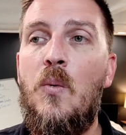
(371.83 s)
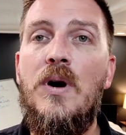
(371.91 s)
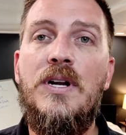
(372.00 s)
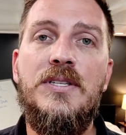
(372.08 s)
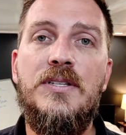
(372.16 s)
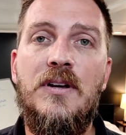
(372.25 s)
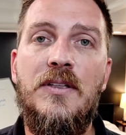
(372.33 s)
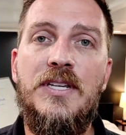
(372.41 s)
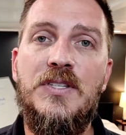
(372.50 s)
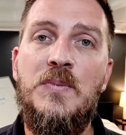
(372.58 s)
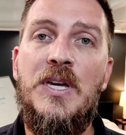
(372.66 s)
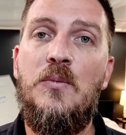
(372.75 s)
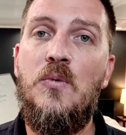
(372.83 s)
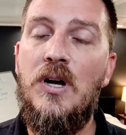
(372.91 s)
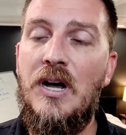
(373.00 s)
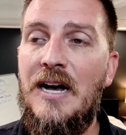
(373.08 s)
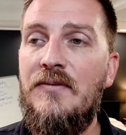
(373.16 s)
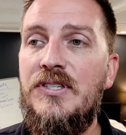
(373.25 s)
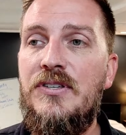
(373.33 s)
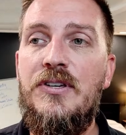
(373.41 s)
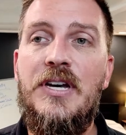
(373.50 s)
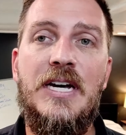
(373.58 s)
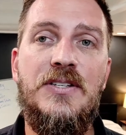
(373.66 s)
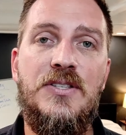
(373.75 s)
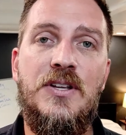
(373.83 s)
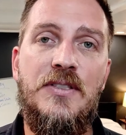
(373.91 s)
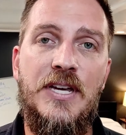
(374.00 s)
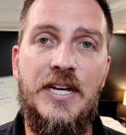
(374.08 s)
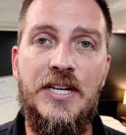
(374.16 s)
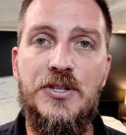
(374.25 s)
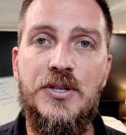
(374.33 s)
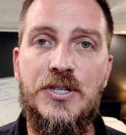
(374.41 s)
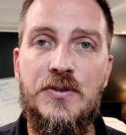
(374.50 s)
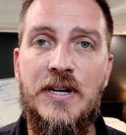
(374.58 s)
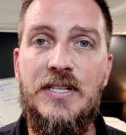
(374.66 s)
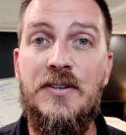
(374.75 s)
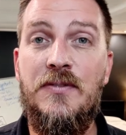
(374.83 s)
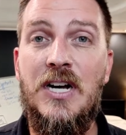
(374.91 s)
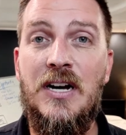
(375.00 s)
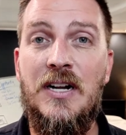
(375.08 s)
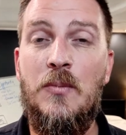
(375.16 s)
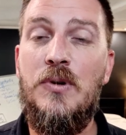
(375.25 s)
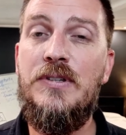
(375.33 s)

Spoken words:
What does all this mean? Well, obviously, you guys know the interest rates have gone up.